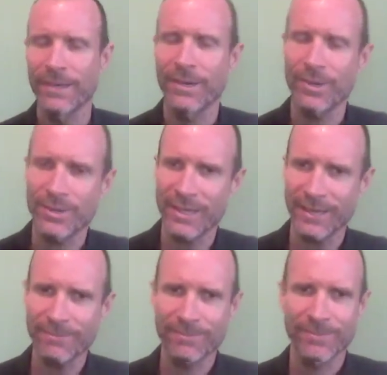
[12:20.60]

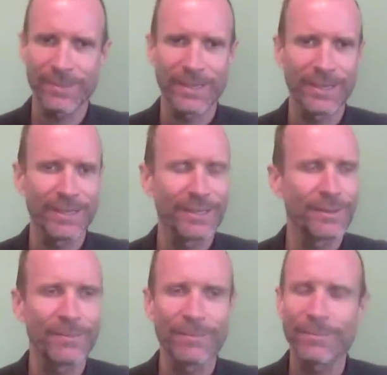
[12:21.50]
Okay,
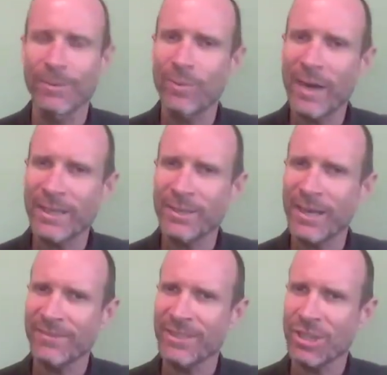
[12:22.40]
but why do you
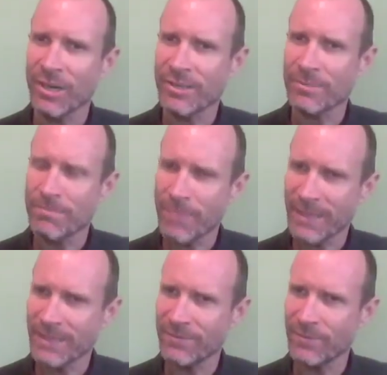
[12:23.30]
have to charge
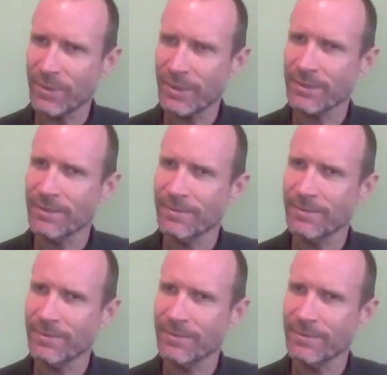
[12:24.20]
money for it?